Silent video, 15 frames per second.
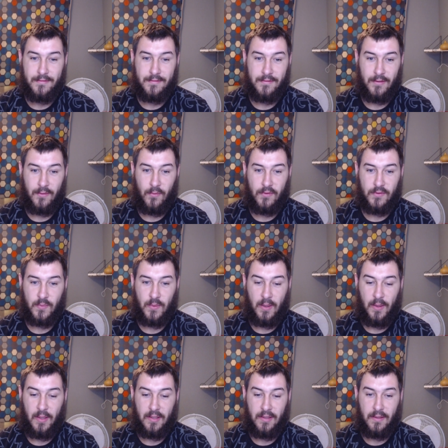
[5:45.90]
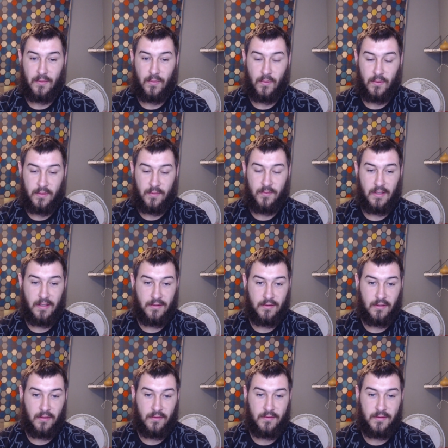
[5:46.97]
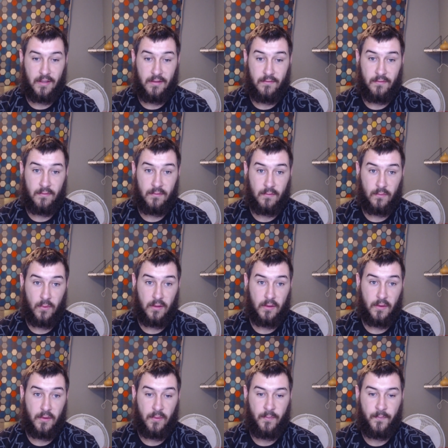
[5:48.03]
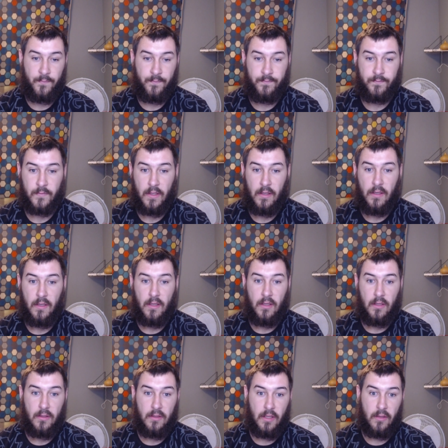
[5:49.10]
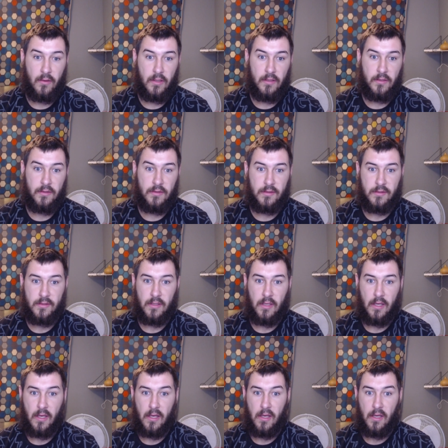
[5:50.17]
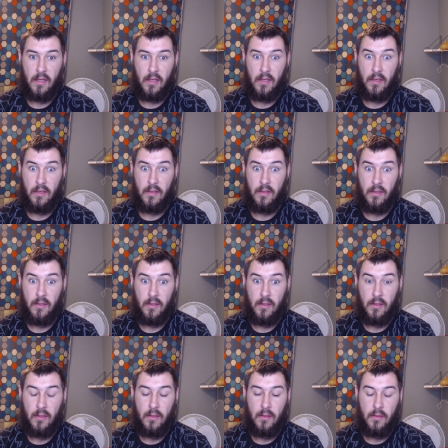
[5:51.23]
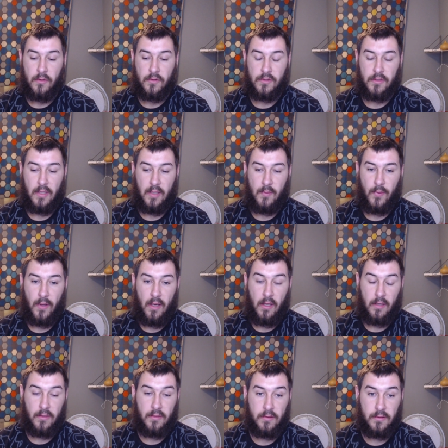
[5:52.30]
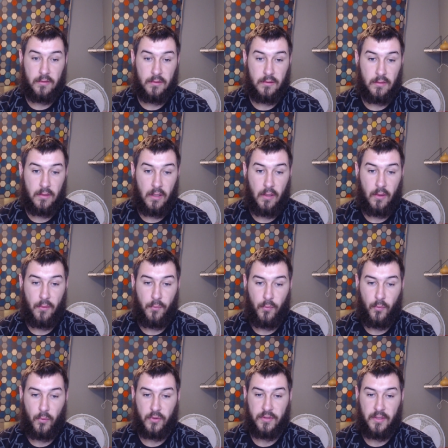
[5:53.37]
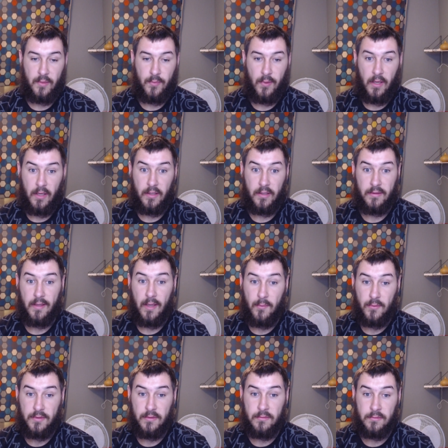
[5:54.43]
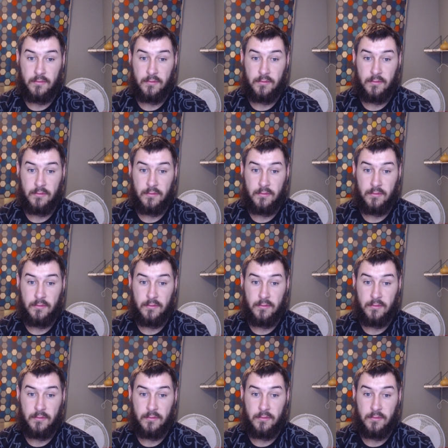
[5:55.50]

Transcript: there was Wai in Auckland that's closed down a while ago. There is a slide park, a water slide park in Hamilton,